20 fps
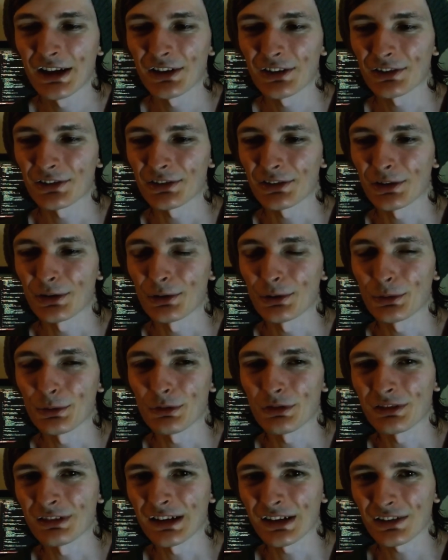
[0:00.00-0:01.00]
So
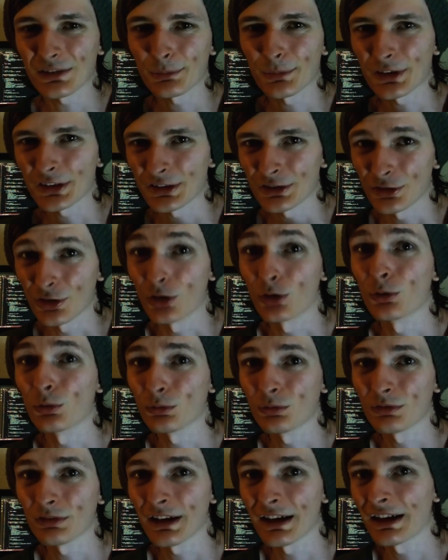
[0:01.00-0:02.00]
that is my
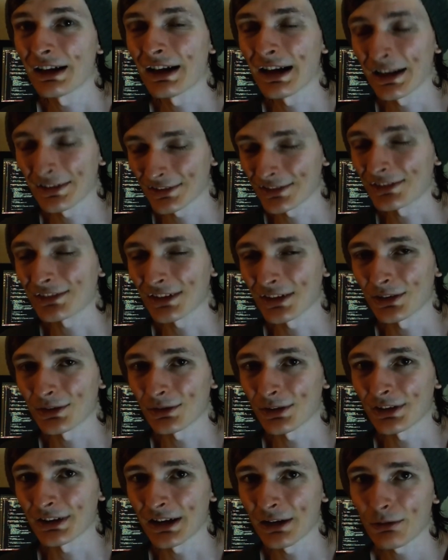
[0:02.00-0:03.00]
goal as it stands
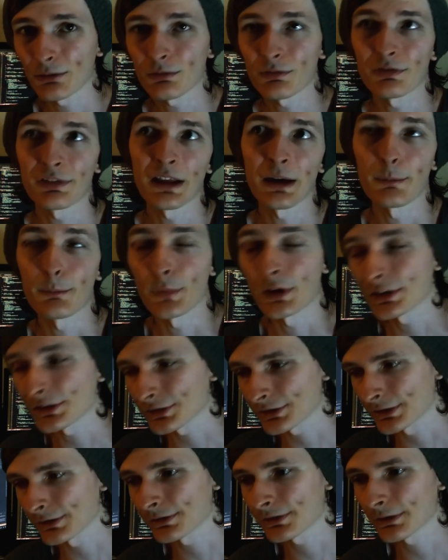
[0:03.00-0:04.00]
right now. That might
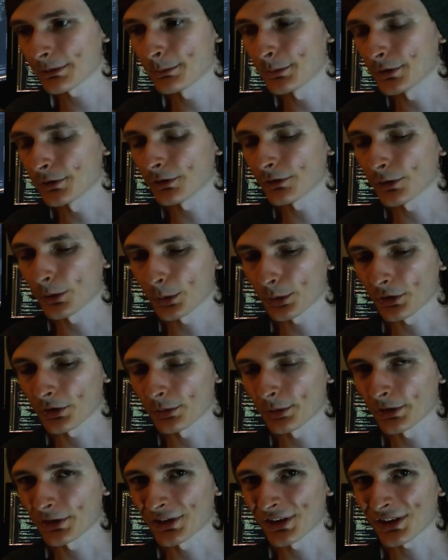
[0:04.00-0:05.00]
shift moving forward with
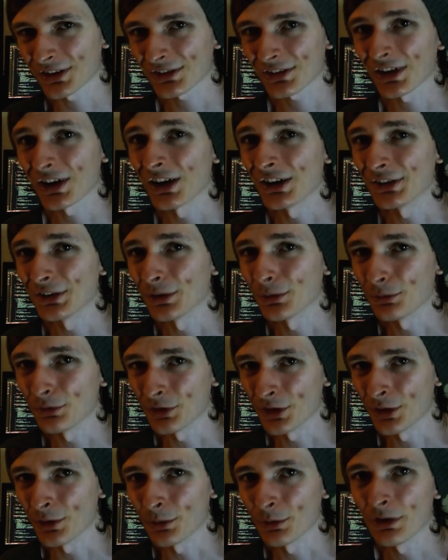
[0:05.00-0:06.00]
the project, I don't
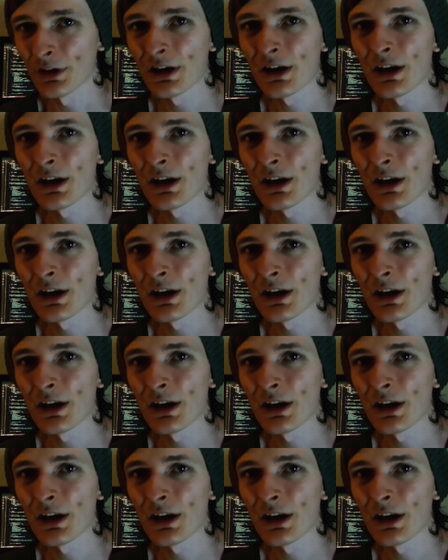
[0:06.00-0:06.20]
know.